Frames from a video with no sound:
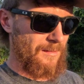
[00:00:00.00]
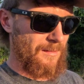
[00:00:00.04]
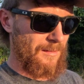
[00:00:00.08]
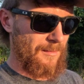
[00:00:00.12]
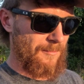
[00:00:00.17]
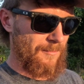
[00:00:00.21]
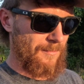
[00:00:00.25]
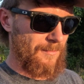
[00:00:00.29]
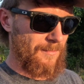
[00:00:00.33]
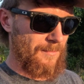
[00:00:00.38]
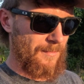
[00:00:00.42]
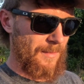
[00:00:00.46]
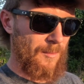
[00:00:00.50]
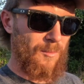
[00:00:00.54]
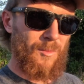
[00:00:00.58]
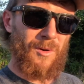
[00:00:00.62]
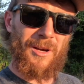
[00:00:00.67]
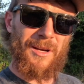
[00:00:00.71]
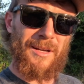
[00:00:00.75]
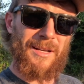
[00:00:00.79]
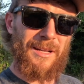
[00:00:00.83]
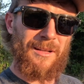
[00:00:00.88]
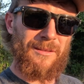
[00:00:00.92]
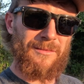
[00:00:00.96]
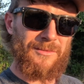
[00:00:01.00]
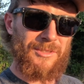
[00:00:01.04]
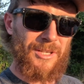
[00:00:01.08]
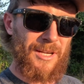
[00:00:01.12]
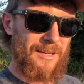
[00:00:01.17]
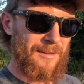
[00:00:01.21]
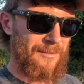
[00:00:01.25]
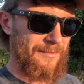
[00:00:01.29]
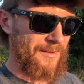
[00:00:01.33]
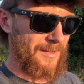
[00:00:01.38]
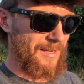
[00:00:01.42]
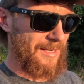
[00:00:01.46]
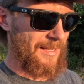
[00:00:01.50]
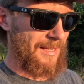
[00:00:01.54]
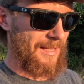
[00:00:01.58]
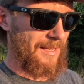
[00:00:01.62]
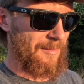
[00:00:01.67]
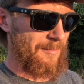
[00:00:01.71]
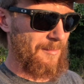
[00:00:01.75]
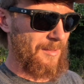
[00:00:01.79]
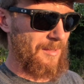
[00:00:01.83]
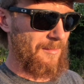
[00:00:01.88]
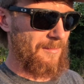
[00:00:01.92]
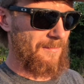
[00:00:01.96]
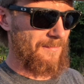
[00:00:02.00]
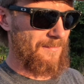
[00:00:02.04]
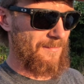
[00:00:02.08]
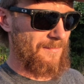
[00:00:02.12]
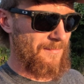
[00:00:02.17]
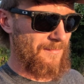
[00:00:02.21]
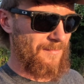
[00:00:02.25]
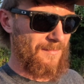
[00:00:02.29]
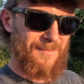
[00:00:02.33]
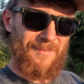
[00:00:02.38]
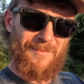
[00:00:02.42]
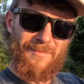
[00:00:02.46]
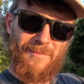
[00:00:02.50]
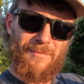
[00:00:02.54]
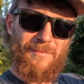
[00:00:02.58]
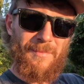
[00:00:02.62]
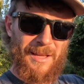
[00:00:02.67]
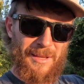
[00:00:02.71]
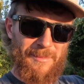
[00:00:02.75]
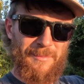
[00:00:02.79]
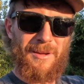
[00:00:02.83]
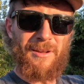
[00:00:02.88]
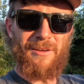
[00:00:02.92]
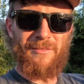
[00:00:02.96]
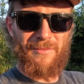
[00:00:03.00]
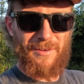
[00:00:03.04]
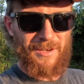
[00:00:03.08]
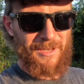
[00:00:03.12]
I'm working on trying to figure out how to make better